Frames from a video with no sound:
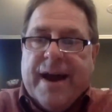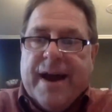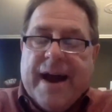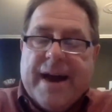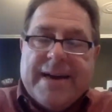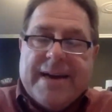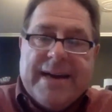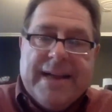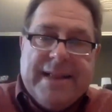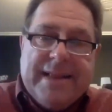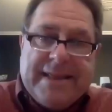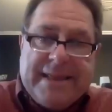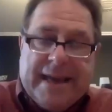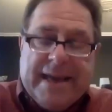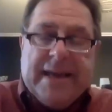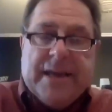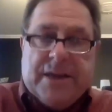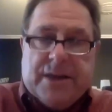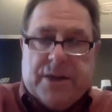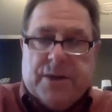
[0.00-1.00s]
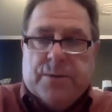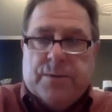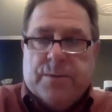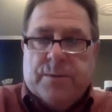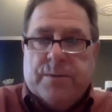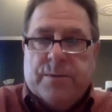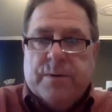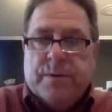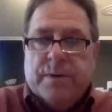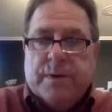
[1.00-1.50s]
I can thank you
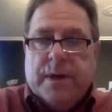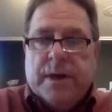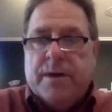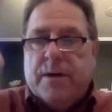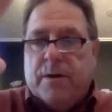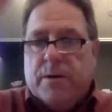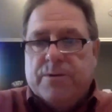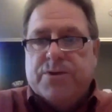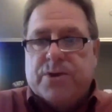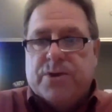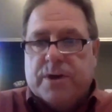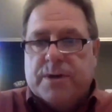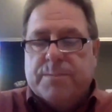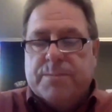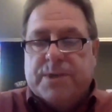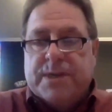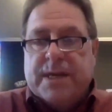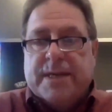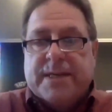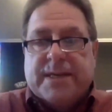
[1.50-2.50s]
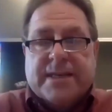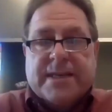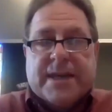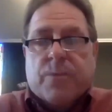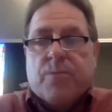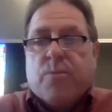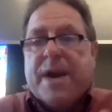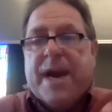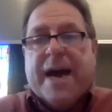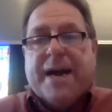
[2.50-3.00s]
in all circumstances.
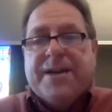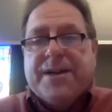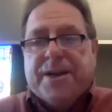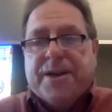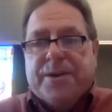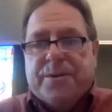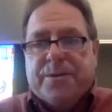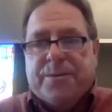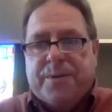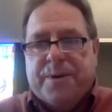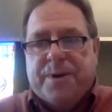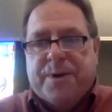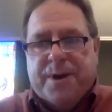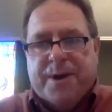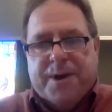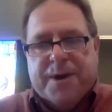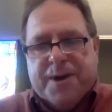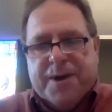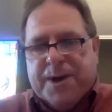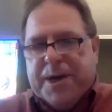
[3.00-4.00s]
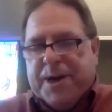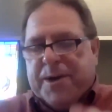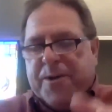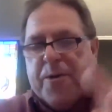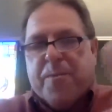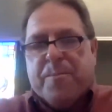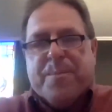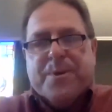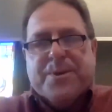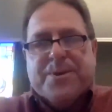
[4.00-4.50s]
And when I do, it
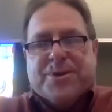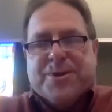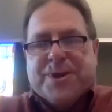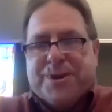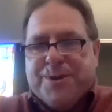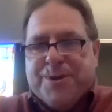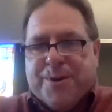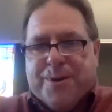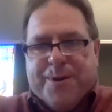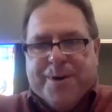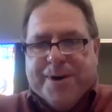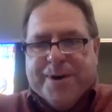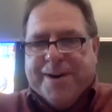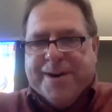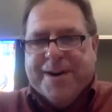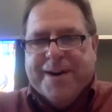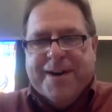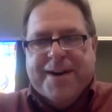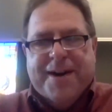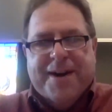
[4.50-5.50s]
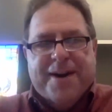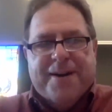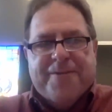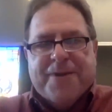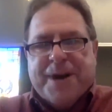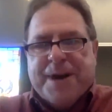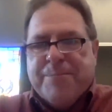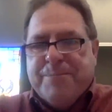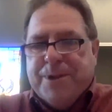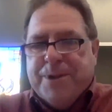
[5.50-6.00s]
opens the door
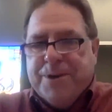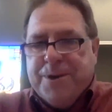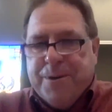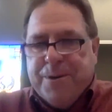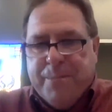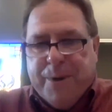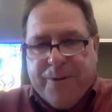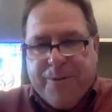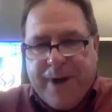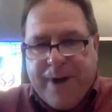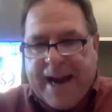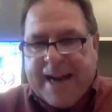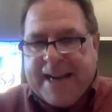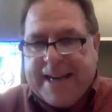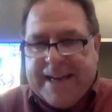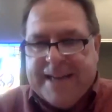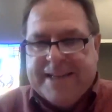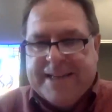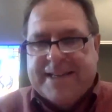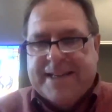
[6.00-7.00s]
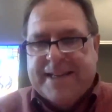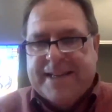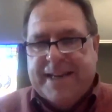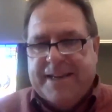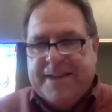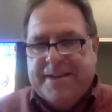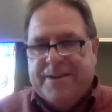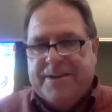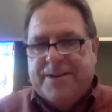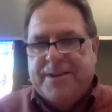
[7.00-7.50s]
for Him to do miraculous
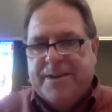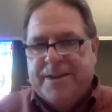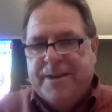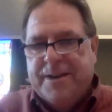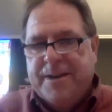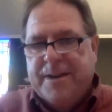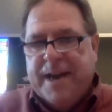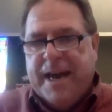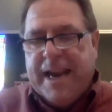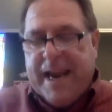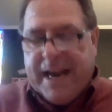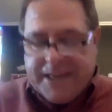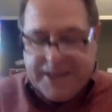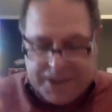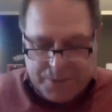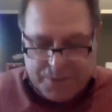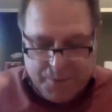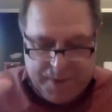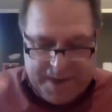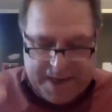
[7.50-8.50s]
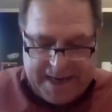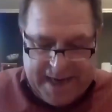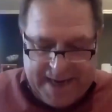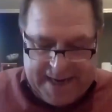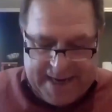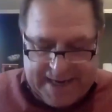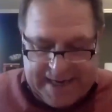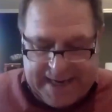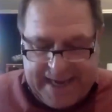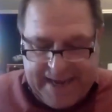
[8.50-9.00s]
things and I just want to
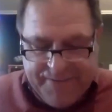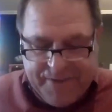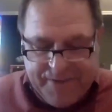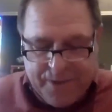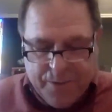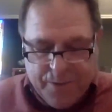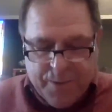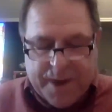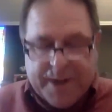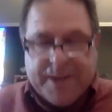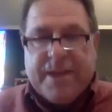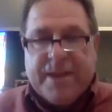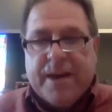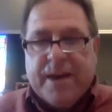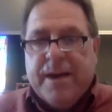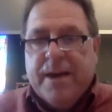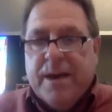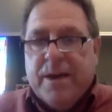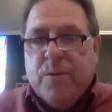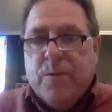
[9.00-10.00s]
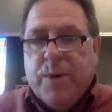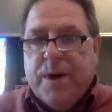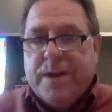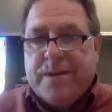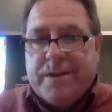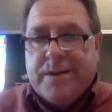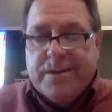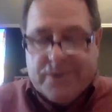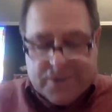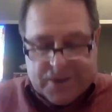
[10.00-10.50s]
kind of leave you with, with
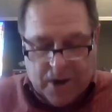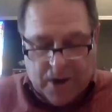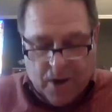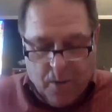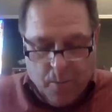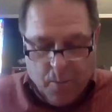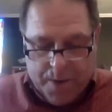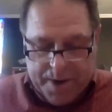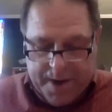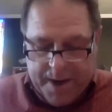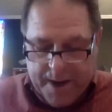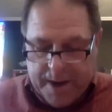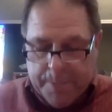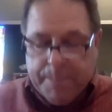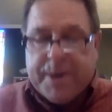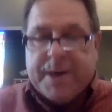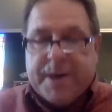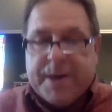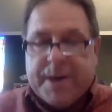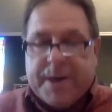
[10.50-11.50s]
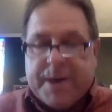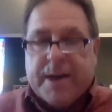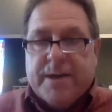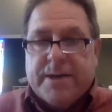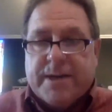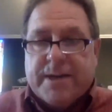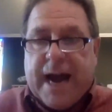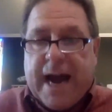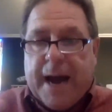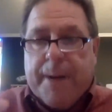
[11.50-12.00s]
Psalm 100
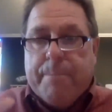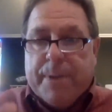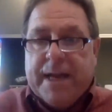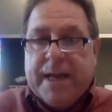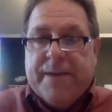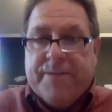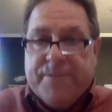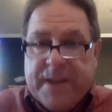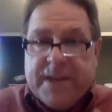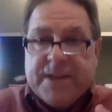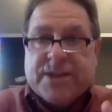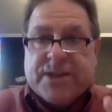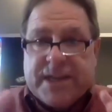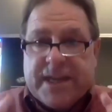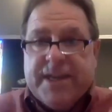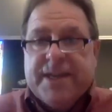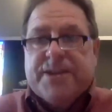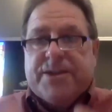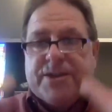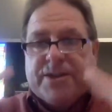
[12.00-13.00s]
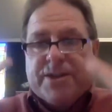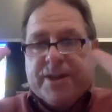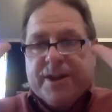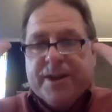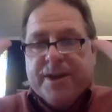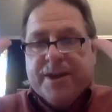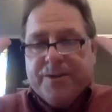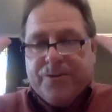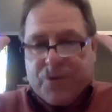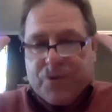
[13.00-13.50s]
because I believe this is
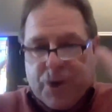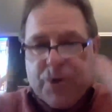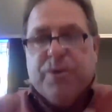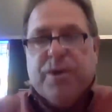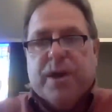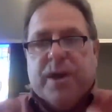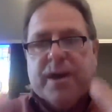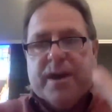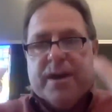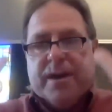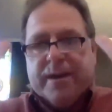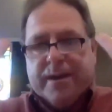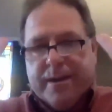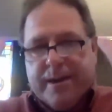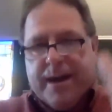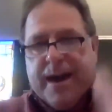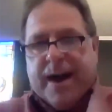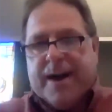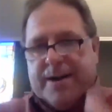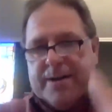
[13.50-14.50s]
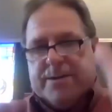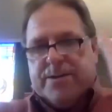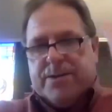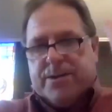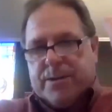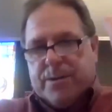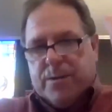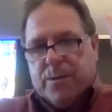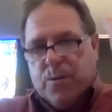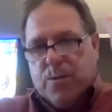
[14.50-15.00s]
truly God's
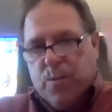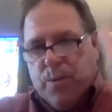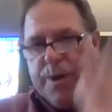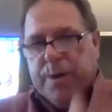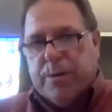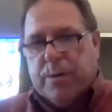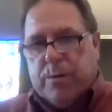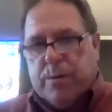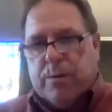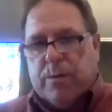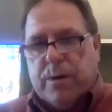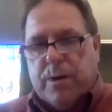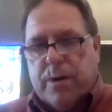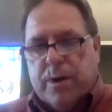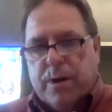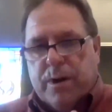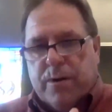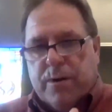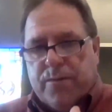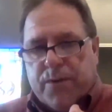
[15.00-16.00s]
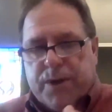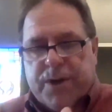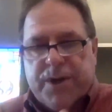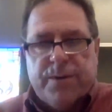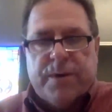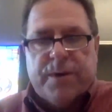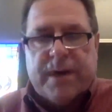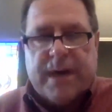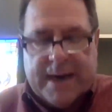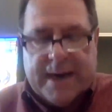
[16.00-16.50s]
will for
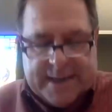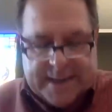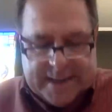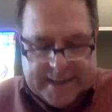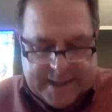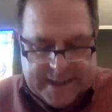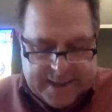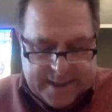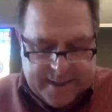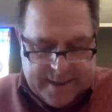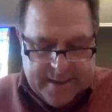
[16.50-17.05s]
you and I today.